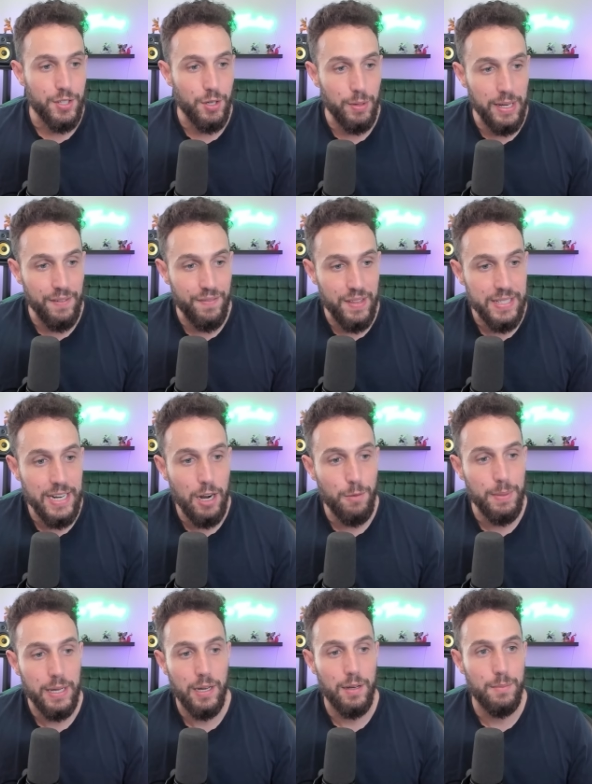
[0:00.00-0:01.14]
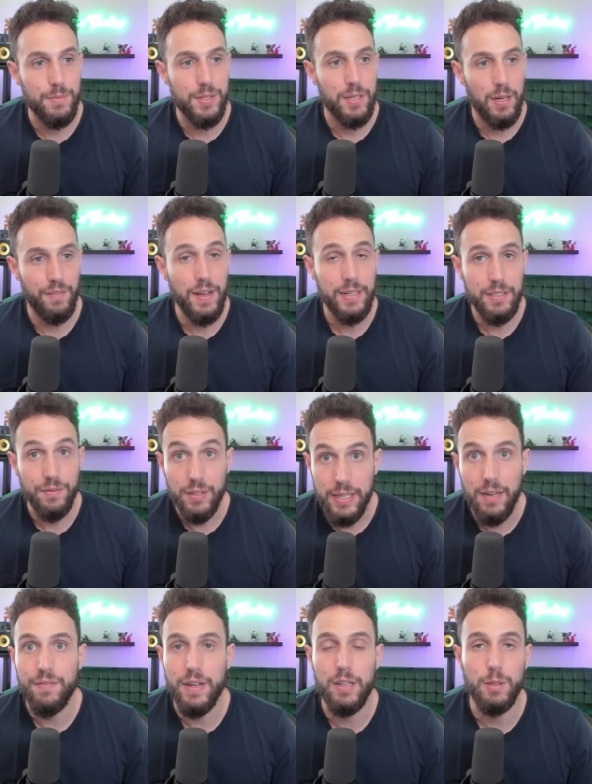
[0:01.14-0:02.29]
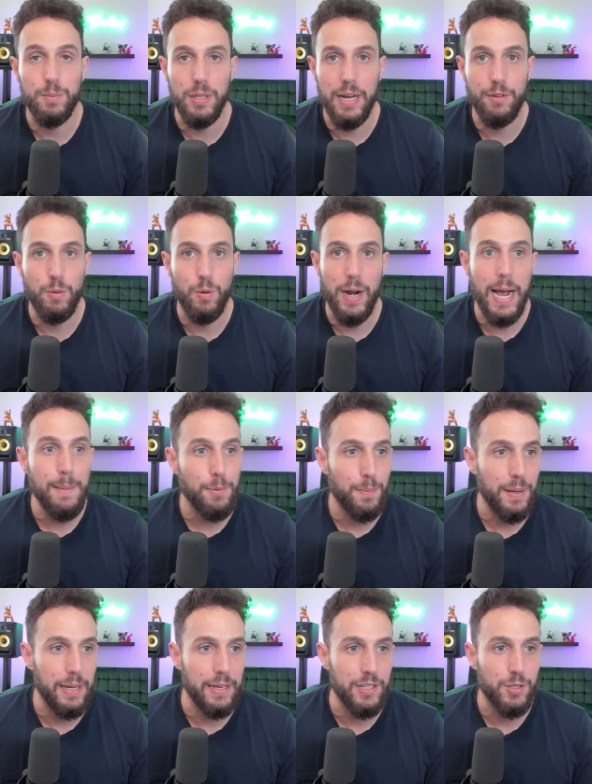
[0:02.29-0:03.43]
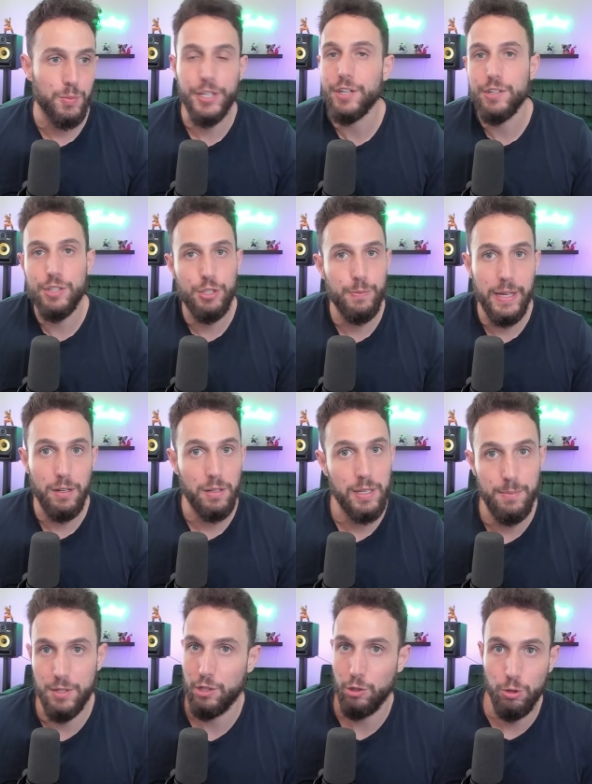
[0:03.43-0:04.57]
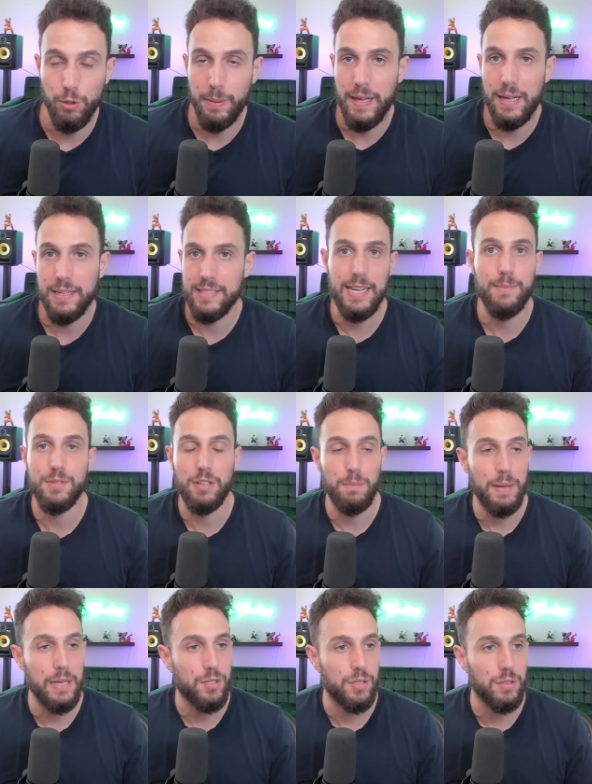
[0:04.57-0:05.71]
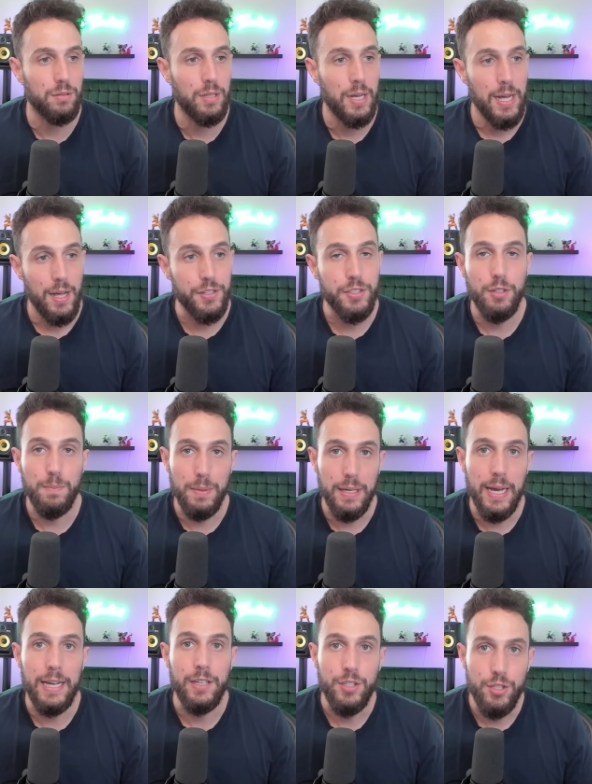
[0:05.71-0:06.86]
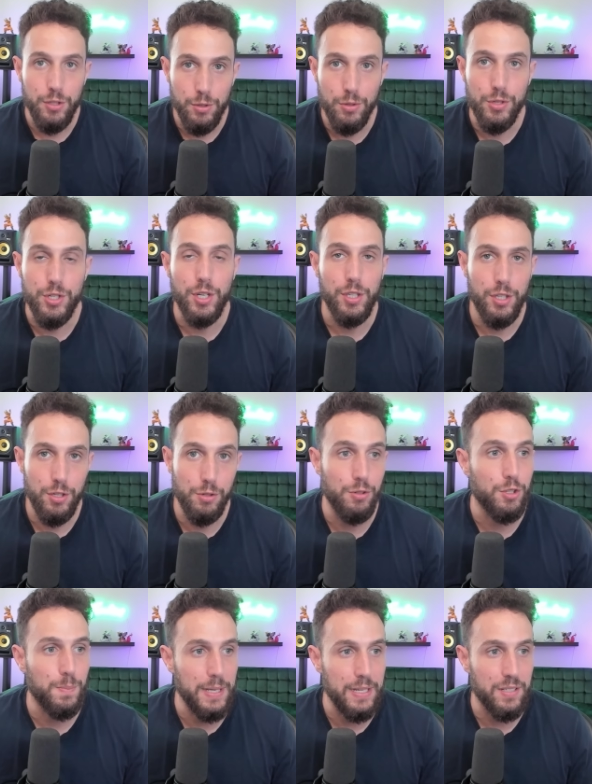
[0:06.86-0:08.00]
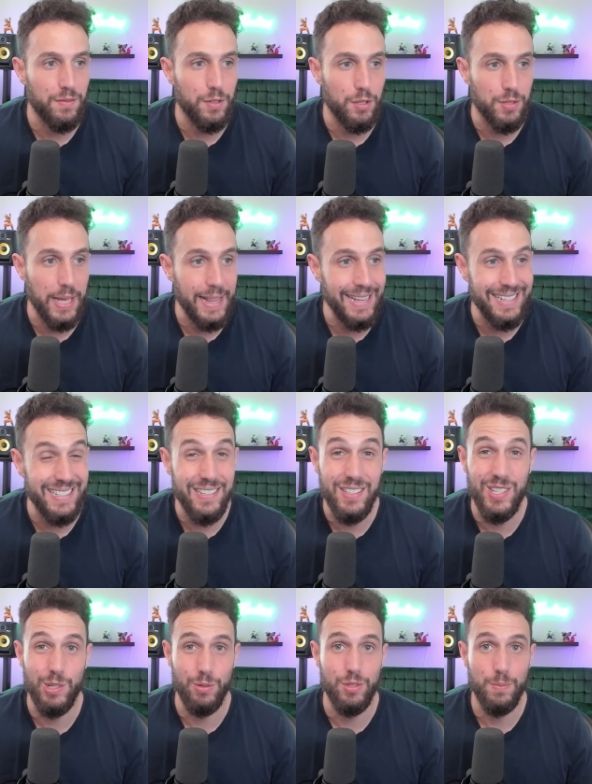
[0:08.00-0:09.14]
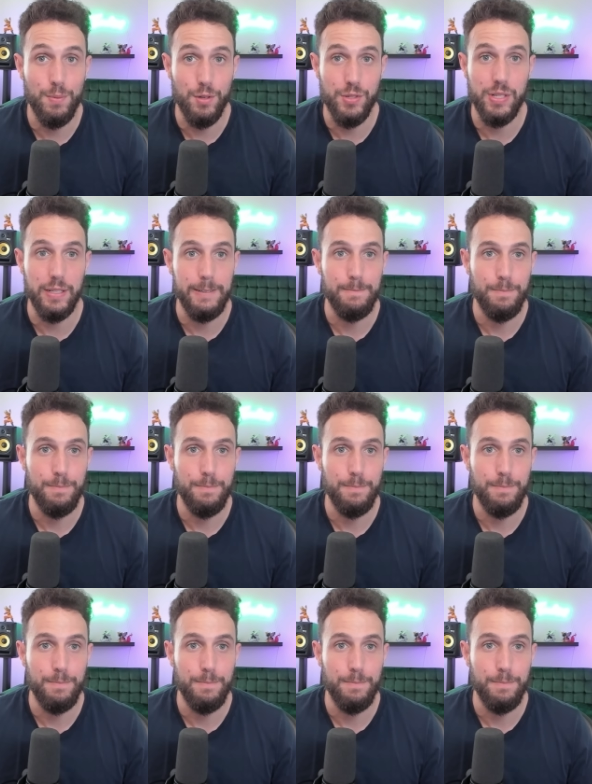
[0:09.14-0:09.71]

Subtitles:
So if this now becomes effectively available everywhere Apple Pay is, we could assume that it'll come to Google Pay and Samsung Pay soon. This could be a huge, huge piece of news. I think this is huge, personally.